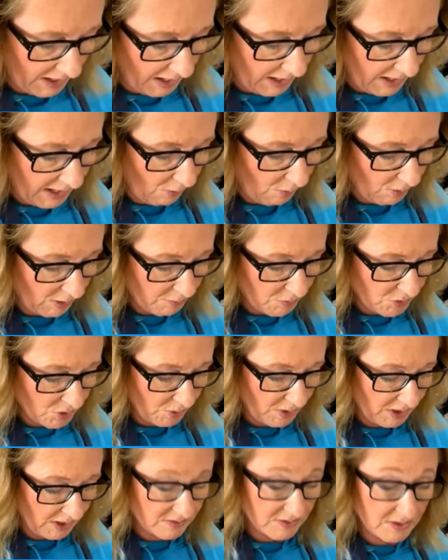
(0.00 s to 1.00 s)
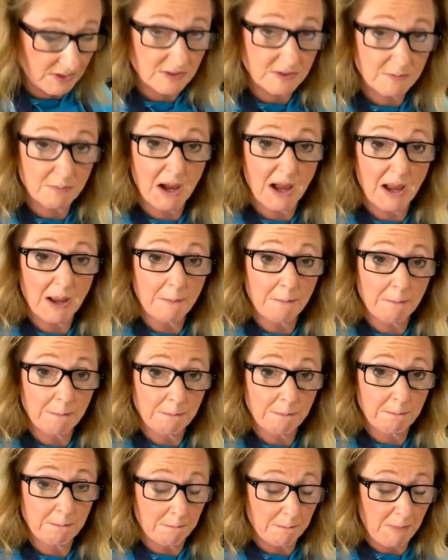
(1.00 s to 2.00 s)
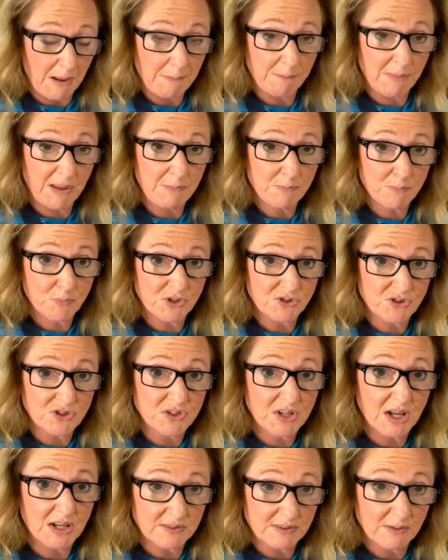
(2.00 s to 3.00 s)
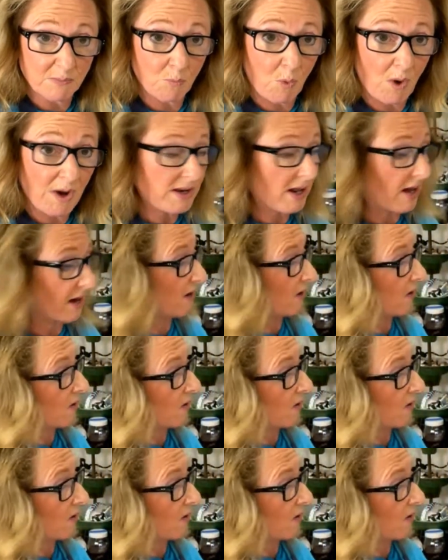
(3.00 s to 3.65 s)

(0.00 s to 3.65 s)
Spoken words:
And now what I'm doing, since my paintbrush has got some white on it